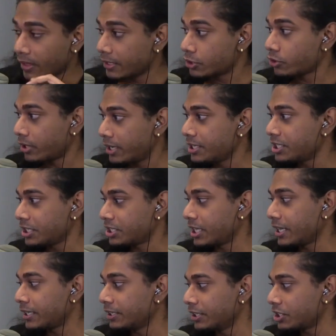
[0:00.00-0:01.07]
it's crazy it's
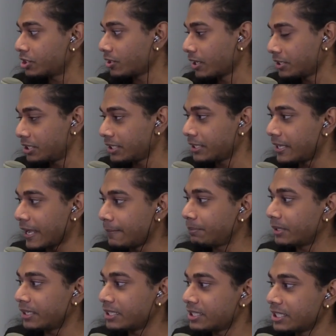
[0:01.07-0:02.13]
taken this long to get
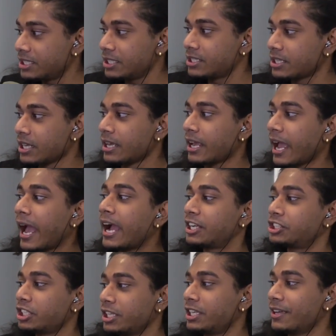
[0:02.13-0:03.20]
gameplay, because this is
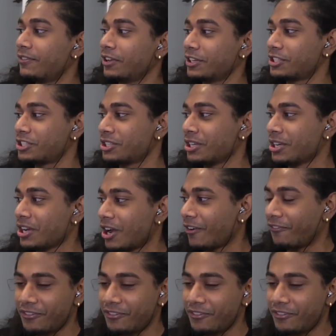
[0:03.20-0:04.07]
actually giving us a